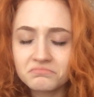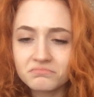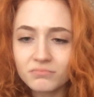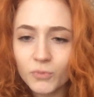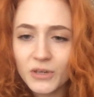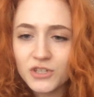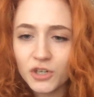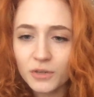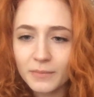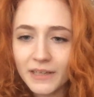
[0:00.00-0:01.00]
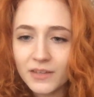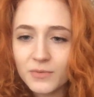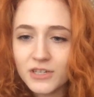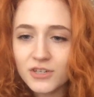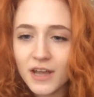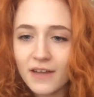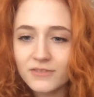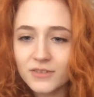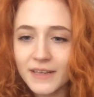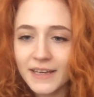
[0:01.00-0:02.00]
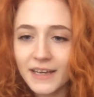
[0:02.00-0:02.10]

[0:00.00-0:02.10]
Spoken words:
Witcher. Play the Witchcraft. Do it.